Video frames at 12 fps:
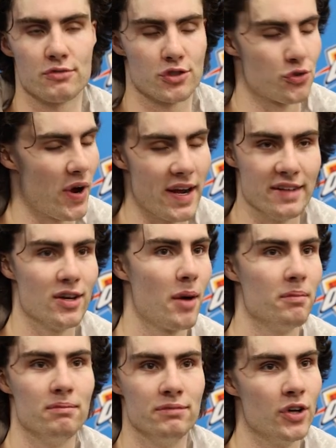Tre,
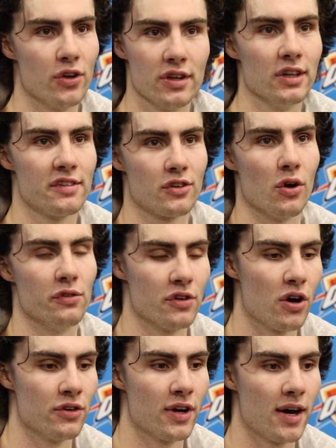Dub, you know, the list goes
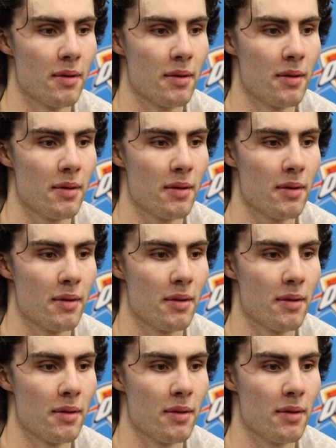on.